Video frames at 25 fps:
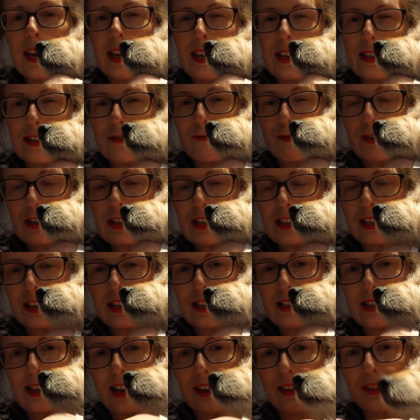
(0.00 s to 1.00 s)
He's
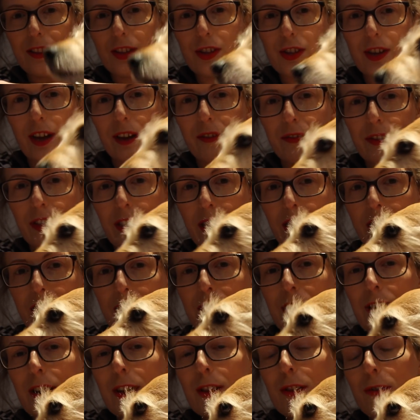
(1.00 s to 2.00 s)
recently signed the chef there
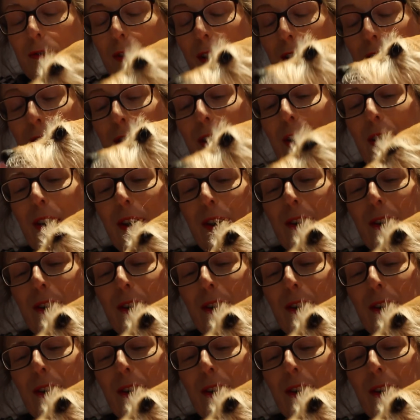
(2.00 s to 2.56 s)
to write a